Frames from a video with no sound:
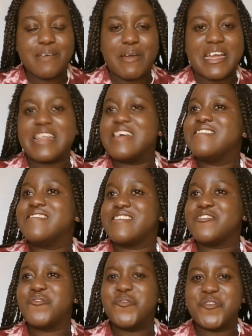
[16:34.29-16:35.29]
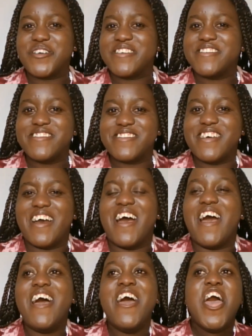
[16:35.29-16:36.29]
Am I crazy? No ways.
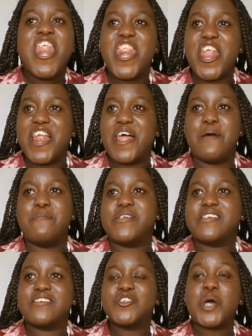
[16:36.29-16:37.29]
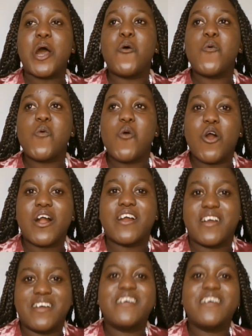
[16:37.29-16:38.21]
Not happening. So I walk.